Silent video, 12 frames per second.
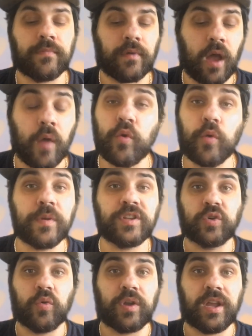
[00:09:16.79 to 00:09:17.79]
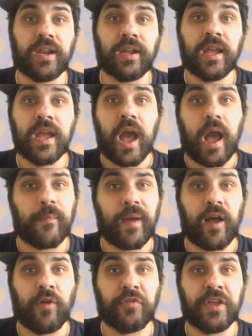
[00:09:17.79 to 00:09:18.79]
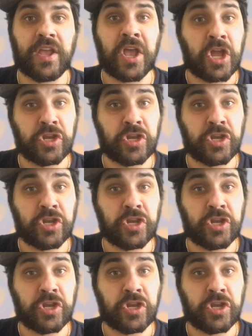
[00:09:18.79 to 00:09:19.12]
I will be talking about the